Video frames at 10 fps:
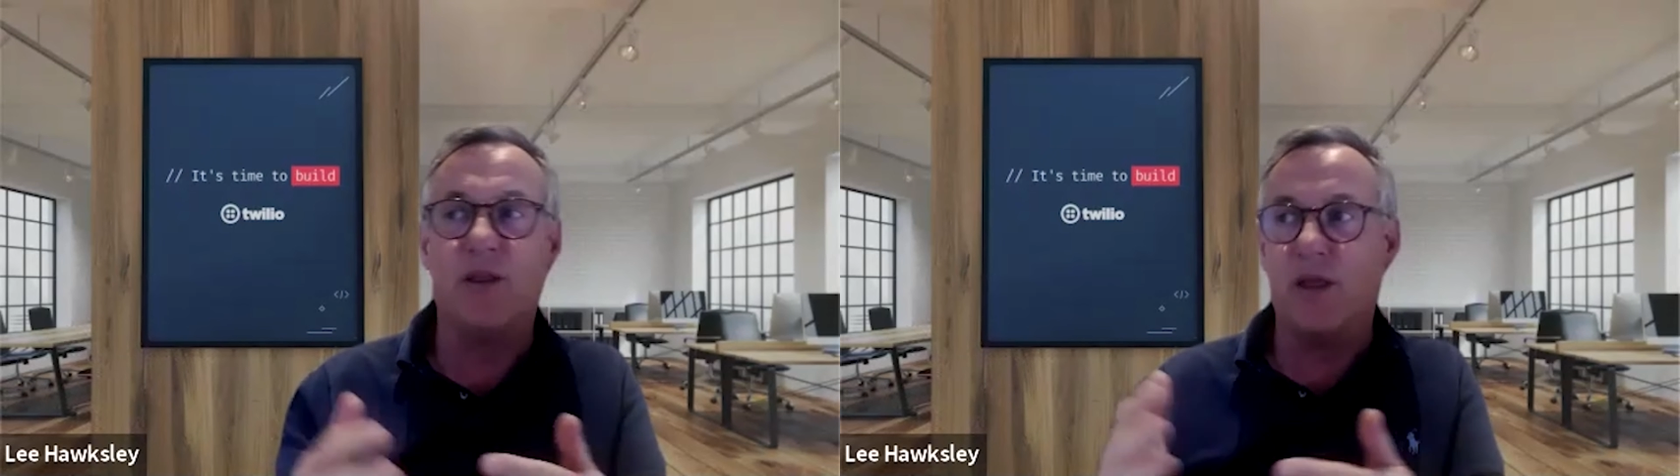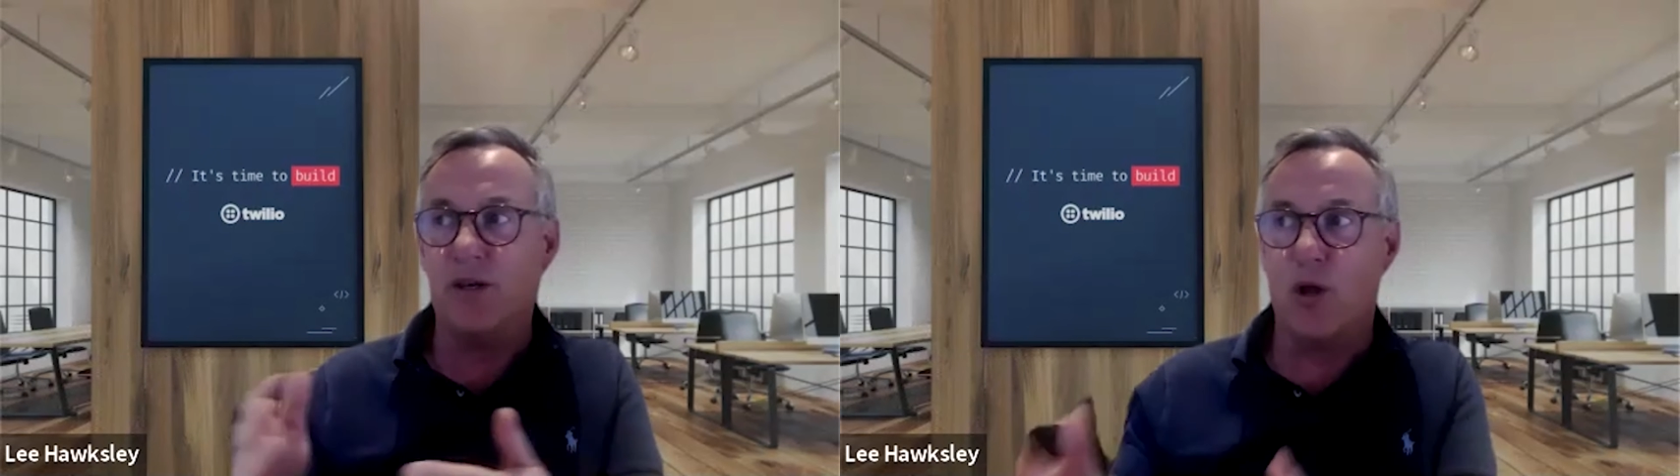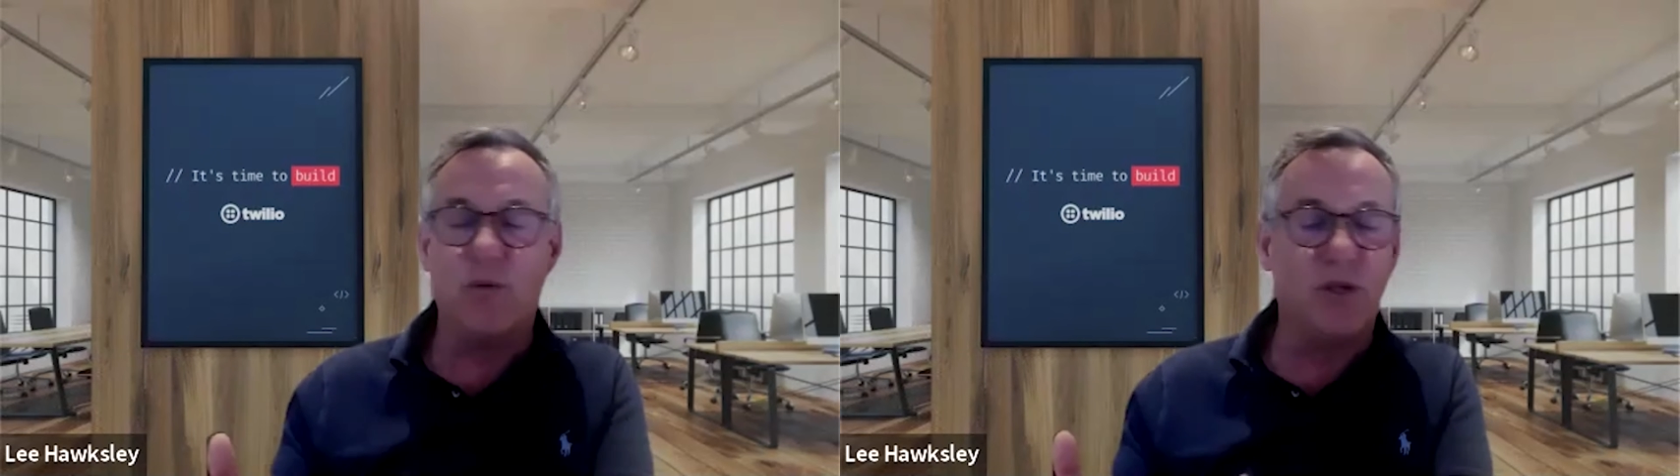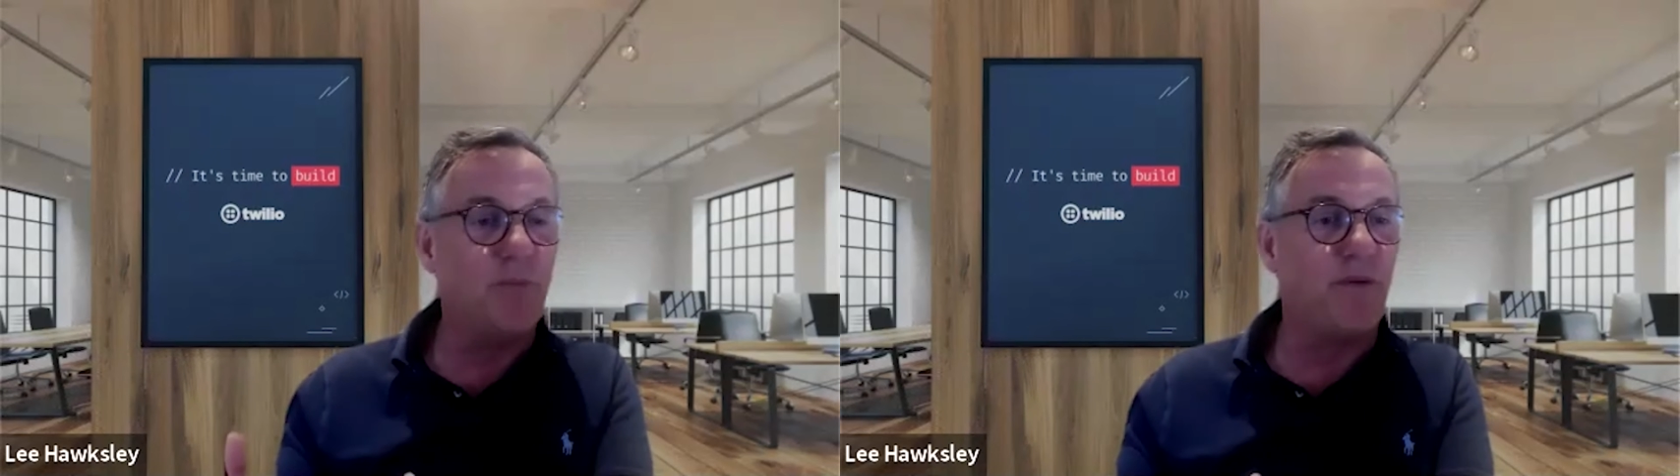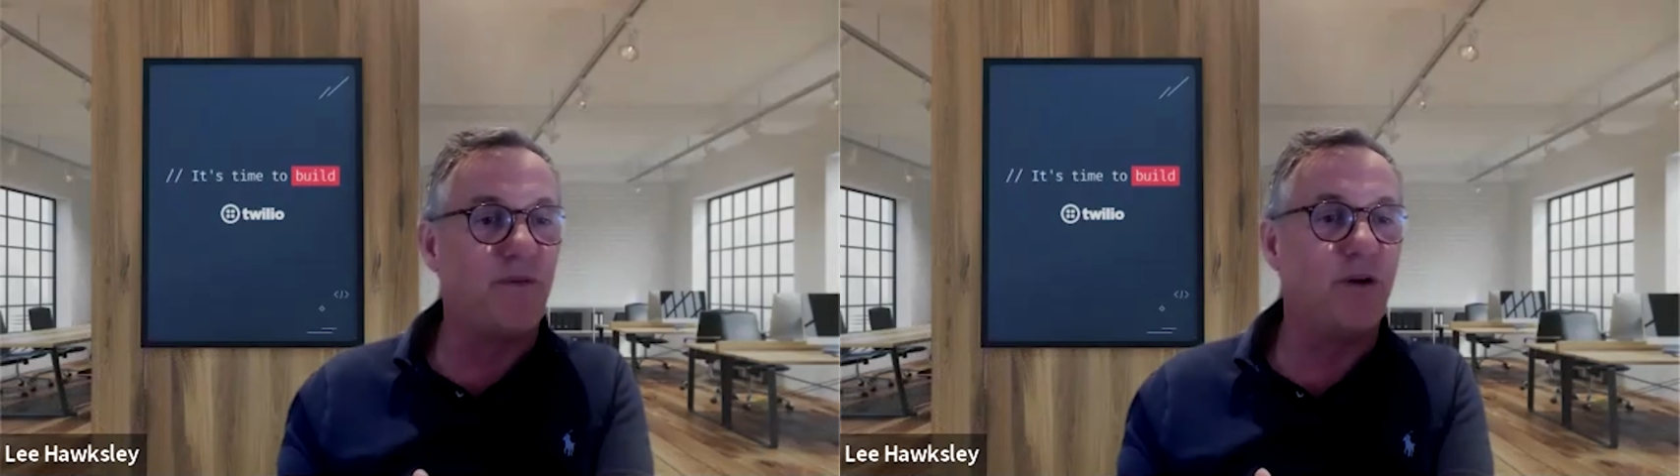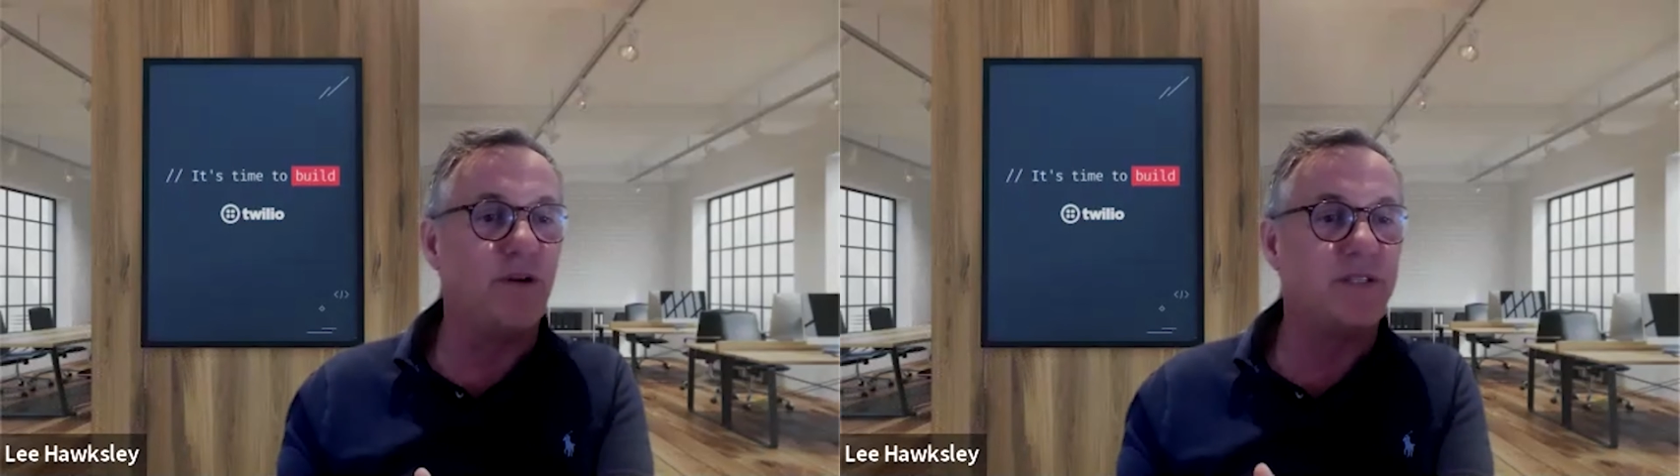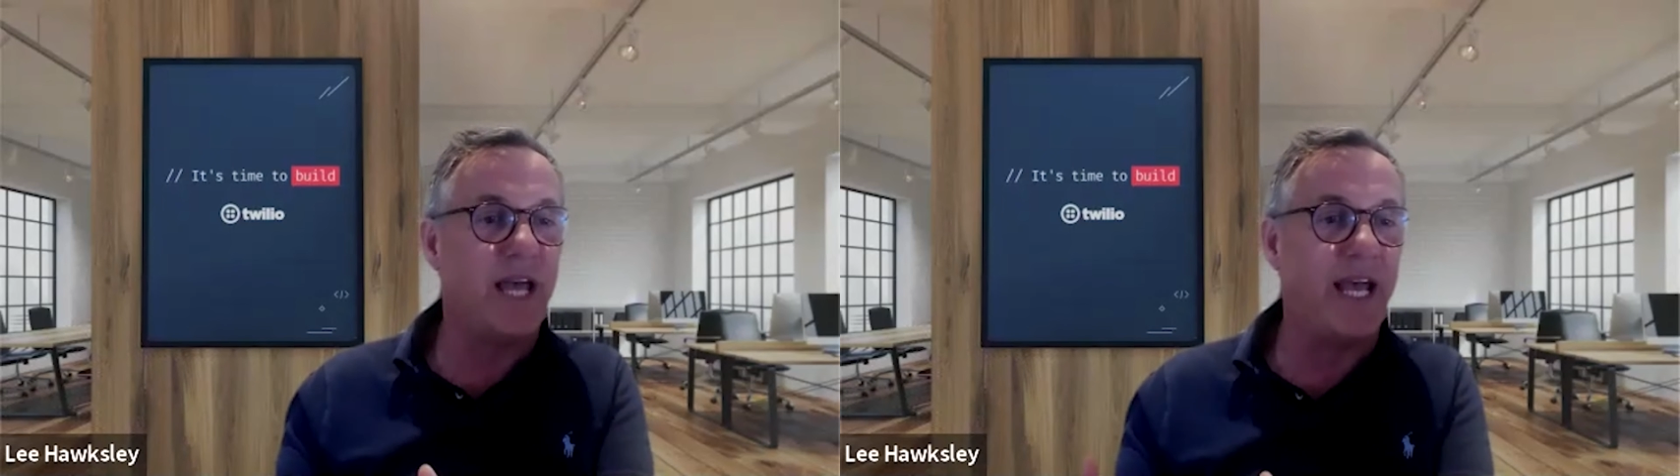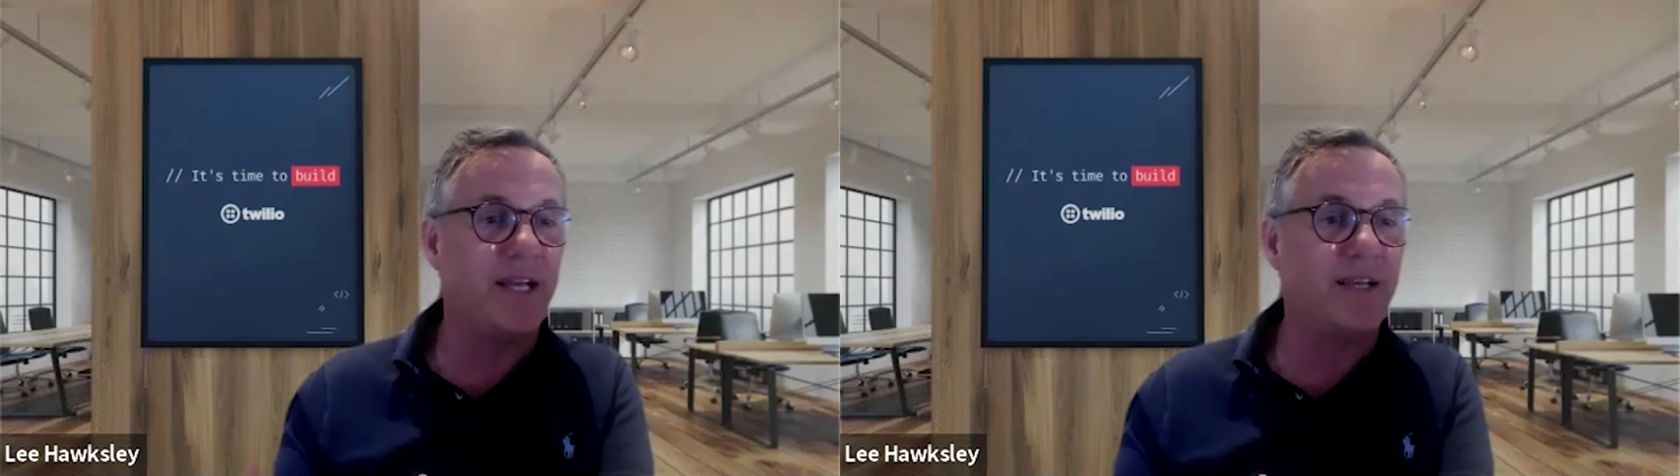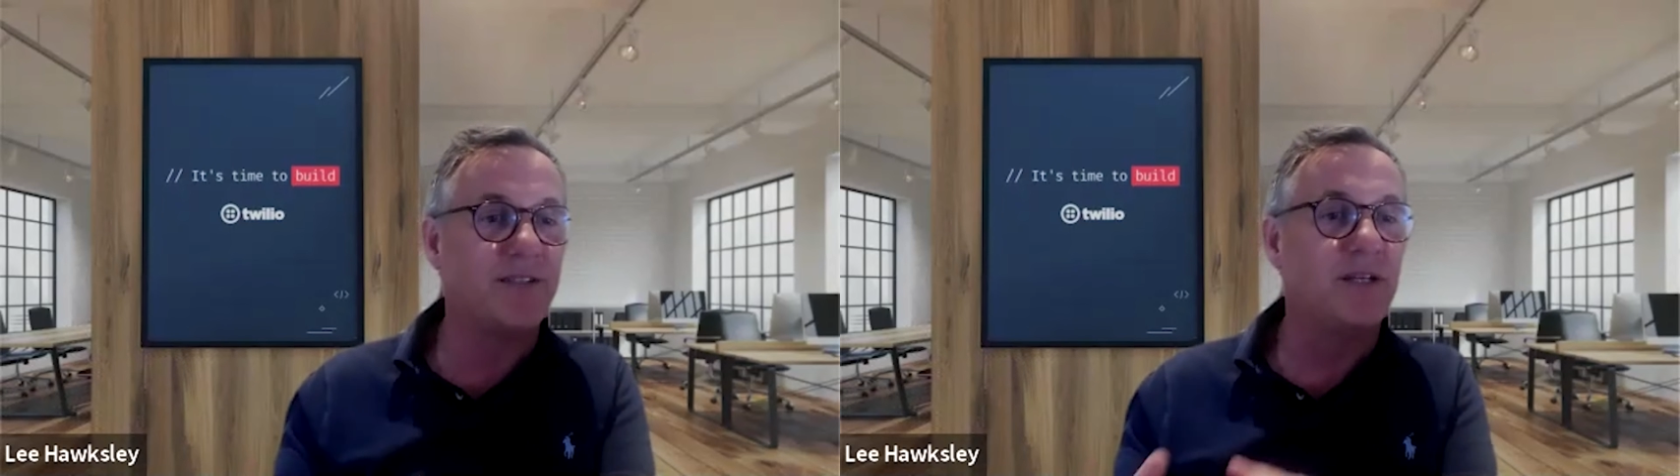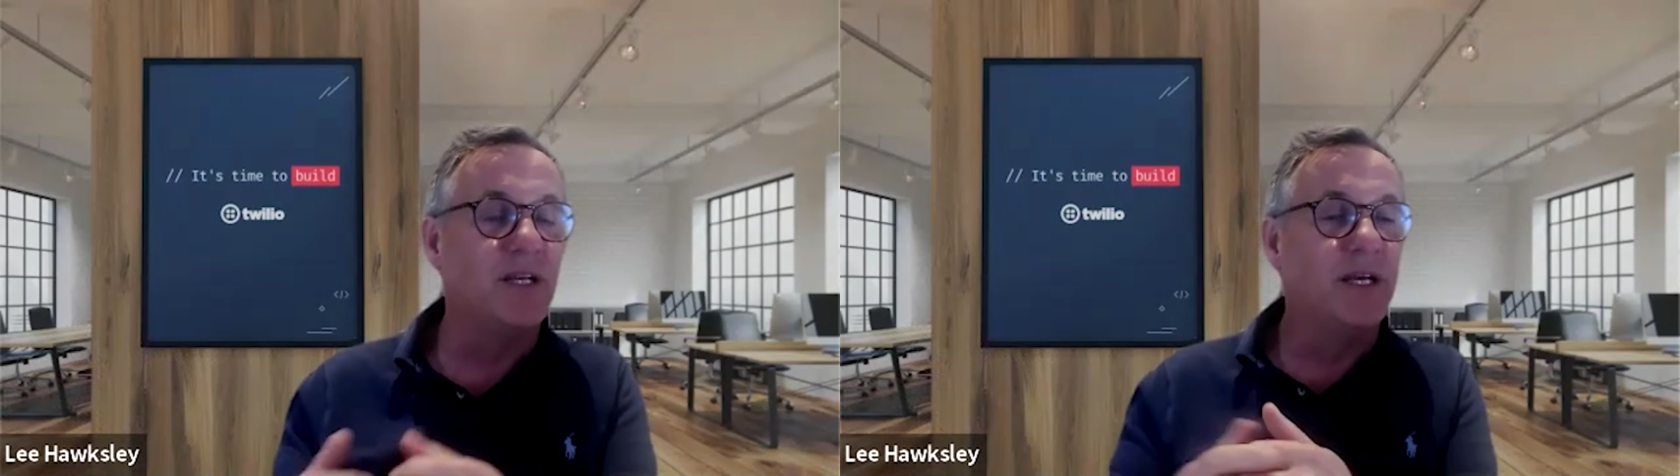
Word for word: or they know that you prefer a text